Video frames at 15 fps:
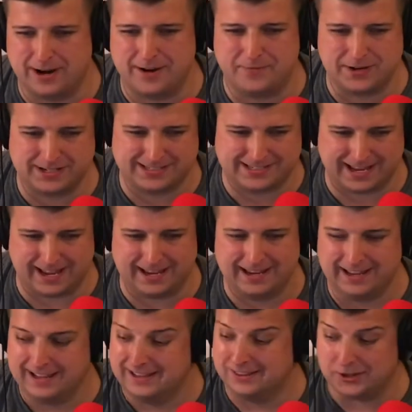Whatever you say.
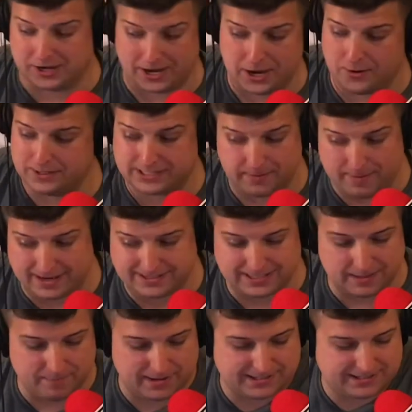Look, I know he's the
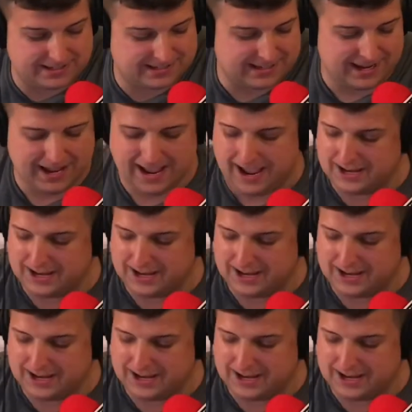best in the business,